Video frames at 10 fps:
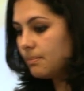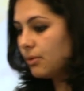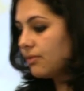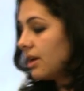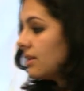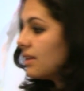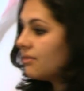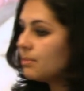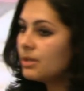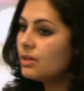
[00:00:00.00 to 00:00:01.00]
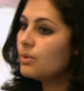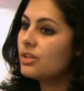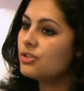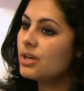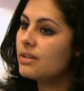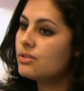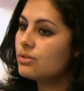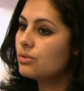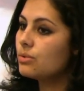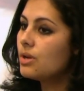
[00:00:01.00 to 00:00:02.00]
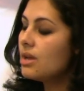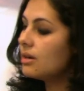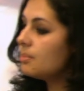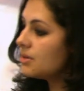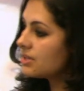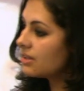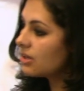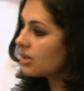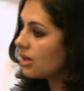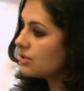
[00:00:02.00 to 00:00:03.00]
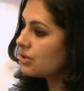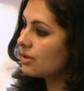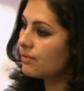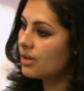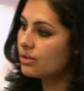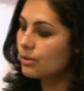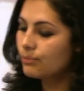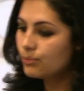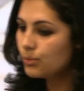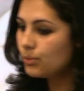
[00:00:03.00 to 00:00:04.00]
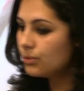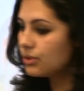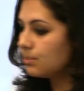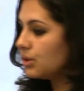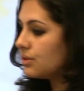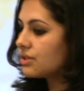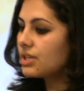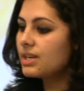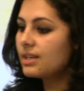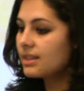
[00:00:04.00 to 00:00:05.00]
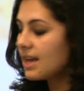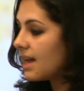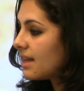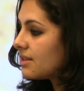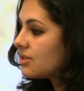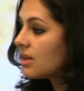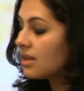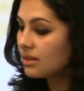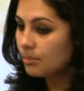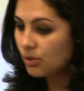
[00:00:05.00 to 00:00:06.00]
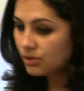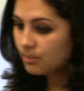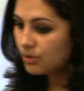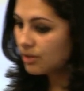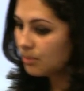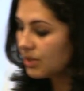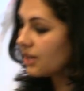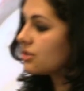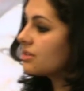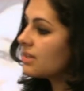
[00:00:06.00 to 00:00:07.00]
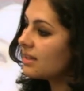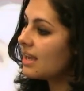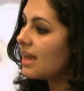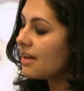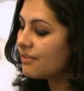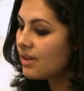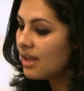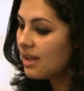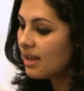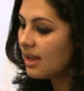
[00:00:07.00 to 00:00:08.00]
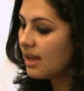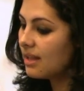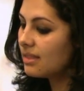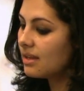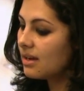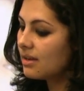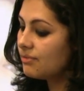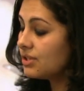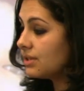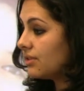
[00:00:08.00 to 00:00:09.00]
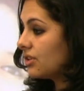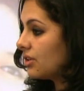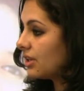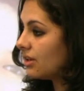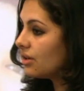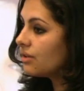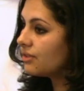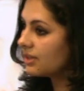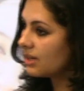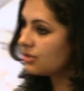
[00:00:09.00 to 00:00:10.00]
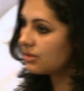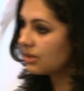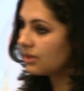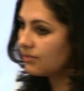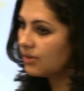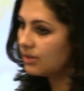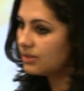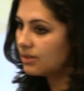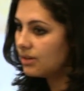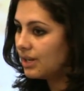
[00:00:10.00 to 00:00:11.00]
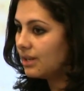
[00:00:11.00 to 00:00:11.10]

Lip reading: provided everybody with a chance to represent their culture via their food, music, dance, the multimedia productions that they have. And the festival got a lot of attention in Afghanistan.